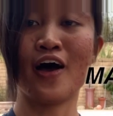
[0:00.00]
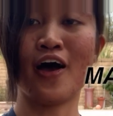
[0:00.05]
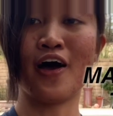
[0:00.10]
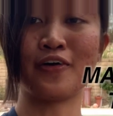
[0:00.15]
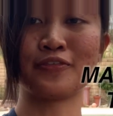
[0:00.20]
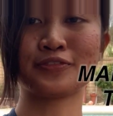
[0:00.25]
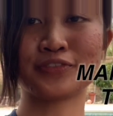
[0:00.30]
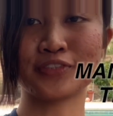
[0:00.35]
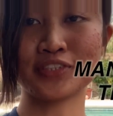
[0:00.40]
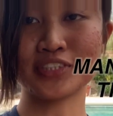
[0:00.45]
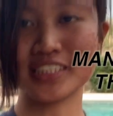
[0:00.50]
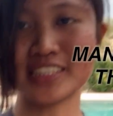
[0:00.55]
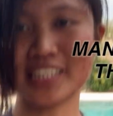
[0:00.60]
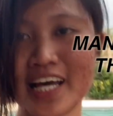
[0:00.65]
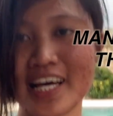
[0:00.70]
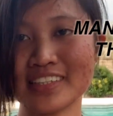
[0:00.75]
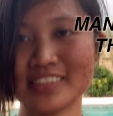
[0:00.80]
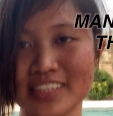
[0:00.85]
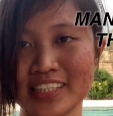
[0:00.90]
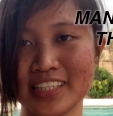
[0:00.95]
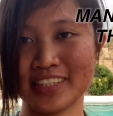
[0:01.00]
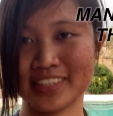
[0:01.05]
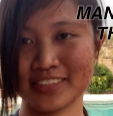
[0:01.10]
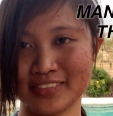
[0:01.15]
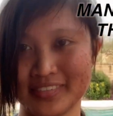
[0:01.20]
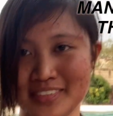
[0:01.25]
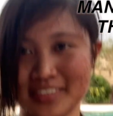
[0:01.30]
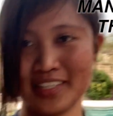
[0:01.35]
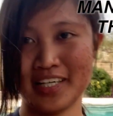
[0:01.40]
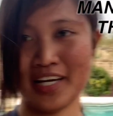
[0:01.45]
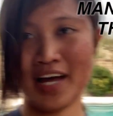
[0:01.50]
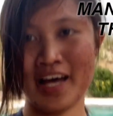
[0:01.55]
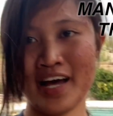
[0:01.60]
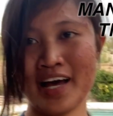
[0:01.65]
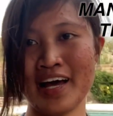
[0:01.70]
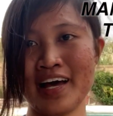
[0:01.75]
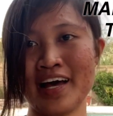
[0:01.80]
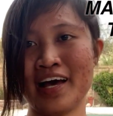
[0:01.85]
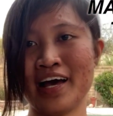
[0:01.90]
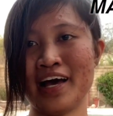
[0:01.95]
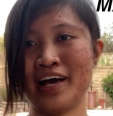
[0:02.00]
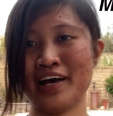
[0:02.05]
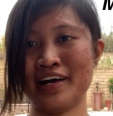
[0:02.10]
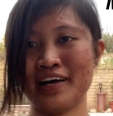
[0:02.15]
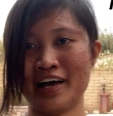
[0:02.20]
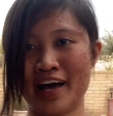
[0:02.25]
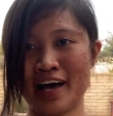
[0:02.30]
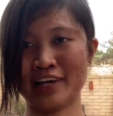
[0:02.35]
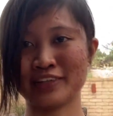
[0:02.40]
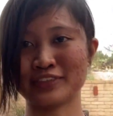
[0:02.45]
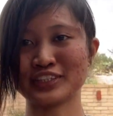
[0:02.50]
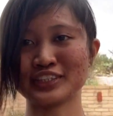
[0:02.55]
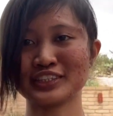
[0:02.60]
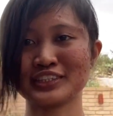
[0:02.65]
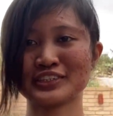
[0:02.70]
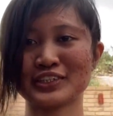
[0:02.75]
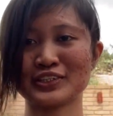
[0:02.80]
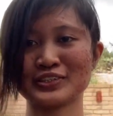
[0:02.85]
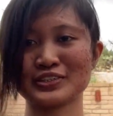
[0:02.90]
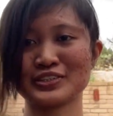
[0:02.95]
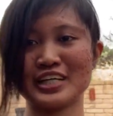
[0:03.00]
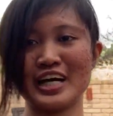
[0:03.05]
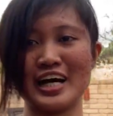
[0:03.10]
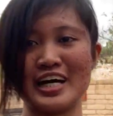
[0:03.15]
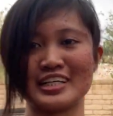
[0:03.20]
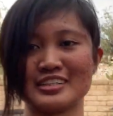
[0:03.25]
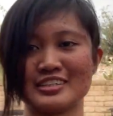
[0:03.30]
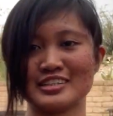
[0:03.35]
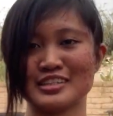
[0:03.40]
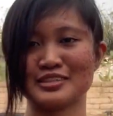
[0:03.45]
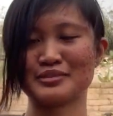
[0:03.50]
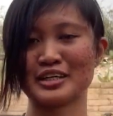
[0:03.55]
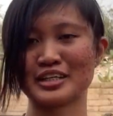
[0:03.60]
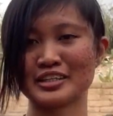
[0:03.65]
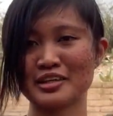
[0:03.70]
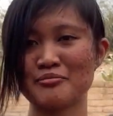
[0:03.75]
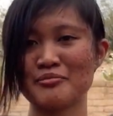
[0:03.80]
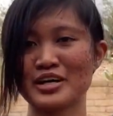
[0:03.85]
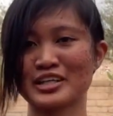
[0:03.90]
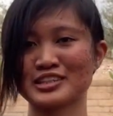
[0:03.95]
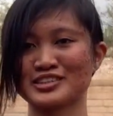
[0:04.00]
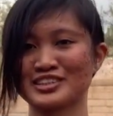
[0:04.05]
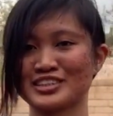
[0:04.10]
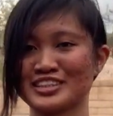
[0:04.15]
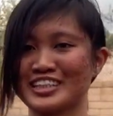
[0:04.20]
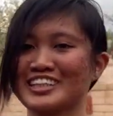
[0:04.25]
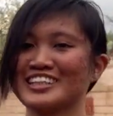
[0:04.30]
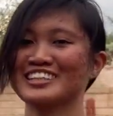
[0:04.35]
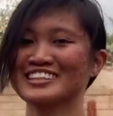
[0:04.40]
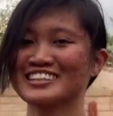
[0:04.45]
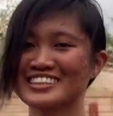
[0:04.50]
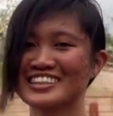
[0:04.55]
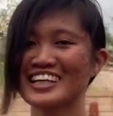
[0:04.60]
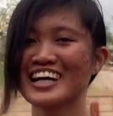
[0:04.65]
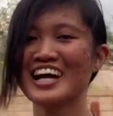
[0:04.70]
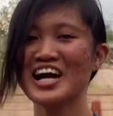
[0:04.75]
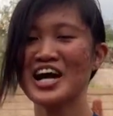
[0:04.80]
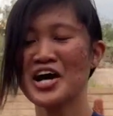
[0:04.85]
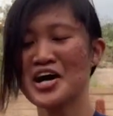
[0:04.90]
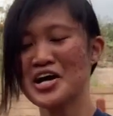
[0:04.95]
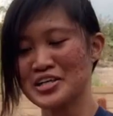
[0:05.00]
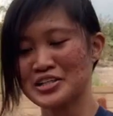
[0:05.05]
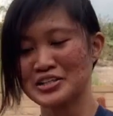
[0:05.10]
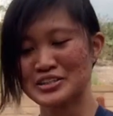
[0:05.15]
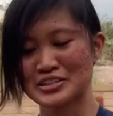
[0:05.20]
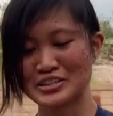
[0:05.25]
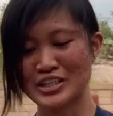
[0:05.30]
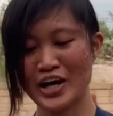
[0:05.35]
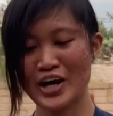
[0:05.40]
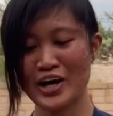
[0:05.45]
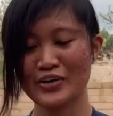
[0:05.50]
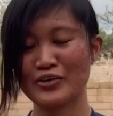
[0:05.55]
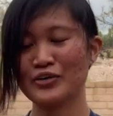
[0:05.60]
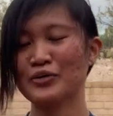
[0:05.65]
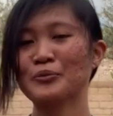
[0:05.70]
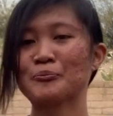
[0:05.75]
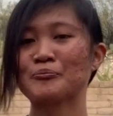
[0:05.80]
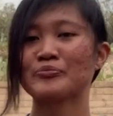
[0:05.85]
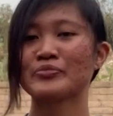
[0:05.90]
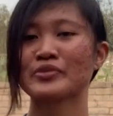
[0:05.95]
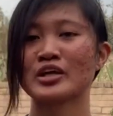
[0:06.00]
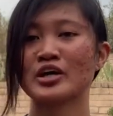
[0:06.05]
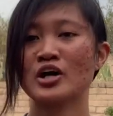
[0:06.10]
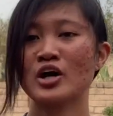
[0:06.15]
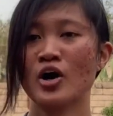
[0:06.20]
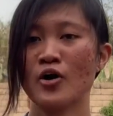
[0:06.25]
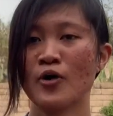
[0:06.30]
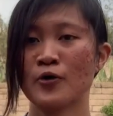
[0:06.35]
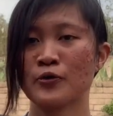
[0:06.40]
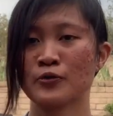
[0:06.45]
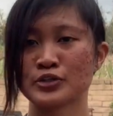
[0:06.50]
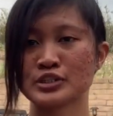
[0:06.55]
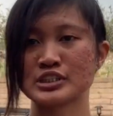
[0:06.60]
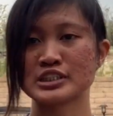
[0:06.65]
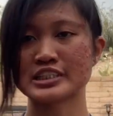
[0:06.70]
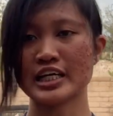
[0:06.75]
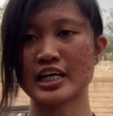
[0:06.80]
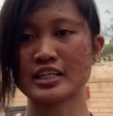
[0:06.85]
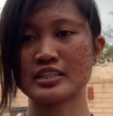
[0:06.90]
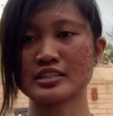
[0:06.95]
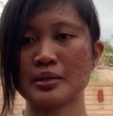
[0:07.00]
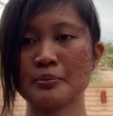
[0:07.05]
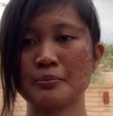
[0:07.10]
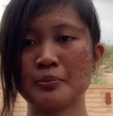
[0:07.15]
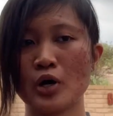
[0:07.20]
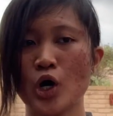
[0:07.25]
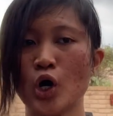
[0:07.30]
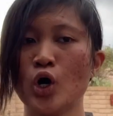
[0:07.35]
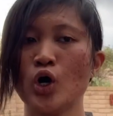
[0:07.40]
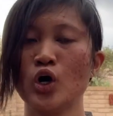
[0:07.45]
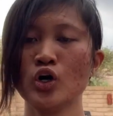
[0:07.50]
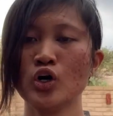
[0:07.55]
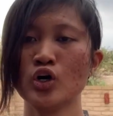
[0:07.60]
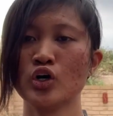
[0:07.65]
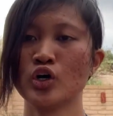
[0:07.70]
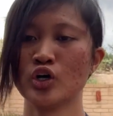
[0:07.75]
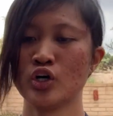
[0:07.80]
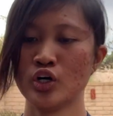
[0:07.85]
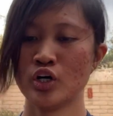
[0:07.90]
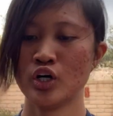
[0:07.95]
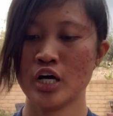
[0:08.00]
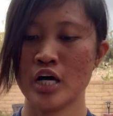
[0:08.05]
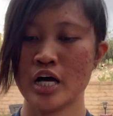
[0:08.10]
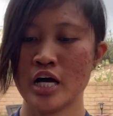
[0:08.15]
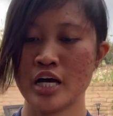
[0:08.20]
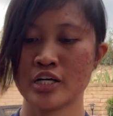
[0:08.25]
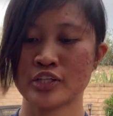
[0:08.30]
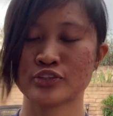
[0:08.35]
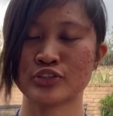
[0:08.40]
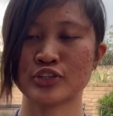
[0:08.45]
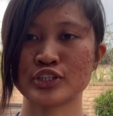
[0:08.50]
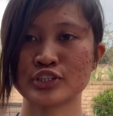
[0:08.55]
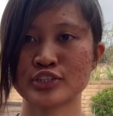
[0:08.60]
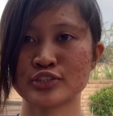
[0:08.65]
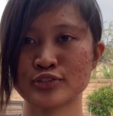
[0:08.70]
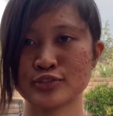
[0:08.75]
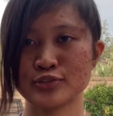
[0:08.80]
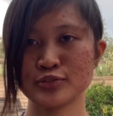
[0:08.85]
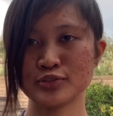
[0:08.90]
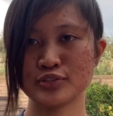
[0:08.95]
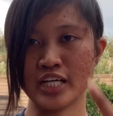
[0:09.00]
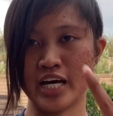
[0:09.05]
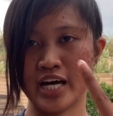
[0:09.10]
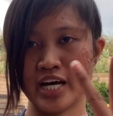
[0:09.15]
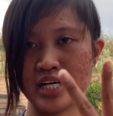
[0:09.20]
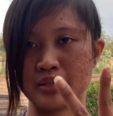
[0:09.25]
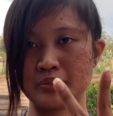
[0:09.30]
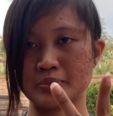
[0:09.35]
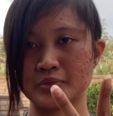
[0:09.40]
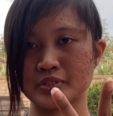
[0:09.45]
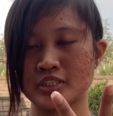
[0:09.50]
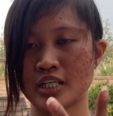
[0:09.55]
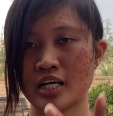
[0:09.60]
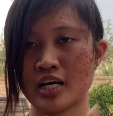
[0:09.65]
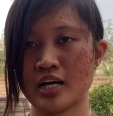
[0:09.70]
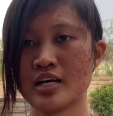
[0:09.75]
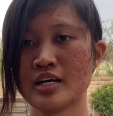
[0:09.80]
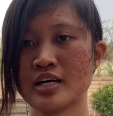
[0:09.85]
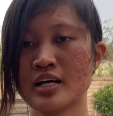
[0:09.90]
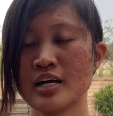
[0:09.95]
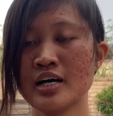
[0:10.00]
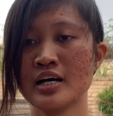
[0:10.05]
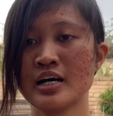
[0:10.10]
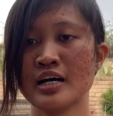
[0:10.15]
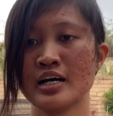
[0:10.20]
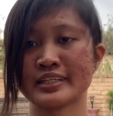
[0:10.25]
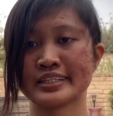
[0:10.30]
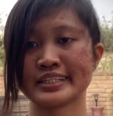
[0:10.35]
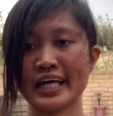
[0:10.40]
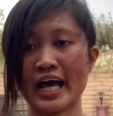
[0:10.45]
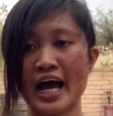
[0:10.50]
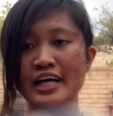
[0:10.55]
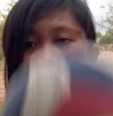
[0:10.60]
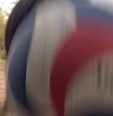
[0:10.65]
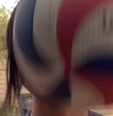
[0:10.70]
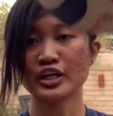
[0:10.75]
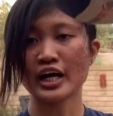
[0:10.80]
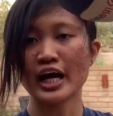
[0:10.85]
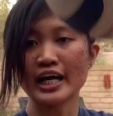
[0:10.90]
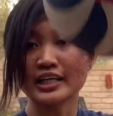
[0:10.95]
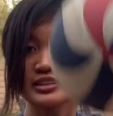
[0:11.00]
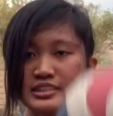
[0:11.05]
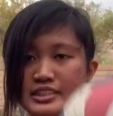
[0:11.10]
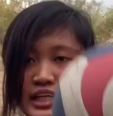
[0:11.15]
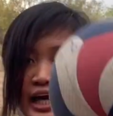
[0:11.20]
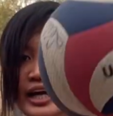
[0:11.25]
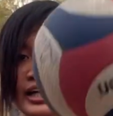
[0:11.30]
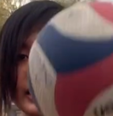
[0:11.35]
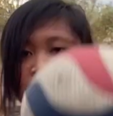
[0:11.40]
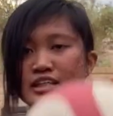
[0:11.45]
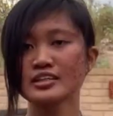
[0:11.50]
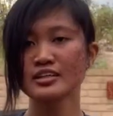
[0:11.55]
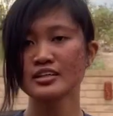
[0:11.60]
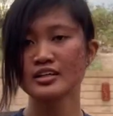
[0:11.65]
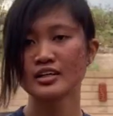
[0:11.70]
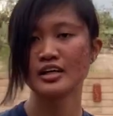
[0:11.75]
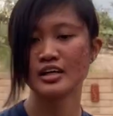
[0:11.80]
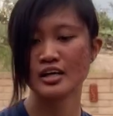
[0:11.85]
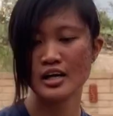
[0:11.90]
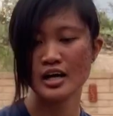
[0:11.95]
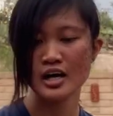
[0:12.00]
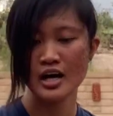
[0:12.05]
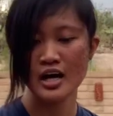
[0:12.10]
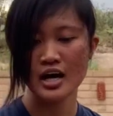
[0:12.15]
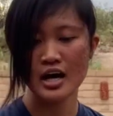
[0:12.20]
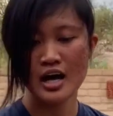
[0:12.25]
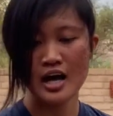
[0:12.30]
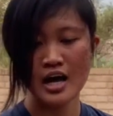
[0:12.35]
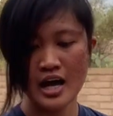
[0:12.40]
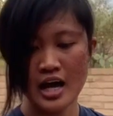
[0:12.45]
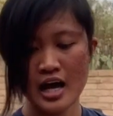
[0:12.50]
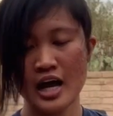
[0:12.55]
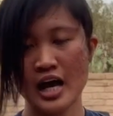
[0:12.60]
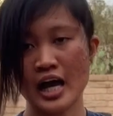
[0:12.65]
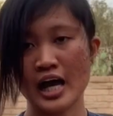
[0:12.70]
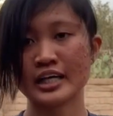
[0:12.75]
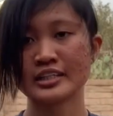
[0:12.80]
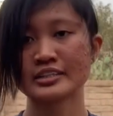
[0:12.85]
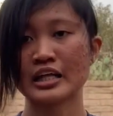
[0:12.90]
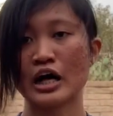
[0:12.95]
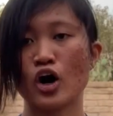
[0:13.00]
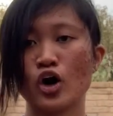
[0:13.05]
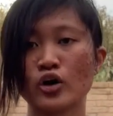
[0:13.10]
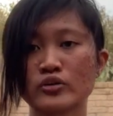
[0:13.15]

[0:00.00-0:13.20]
And for setting, I already told you guys, I'm not the best on this. So for setting the ball, there's 2 types. The underhand setting and the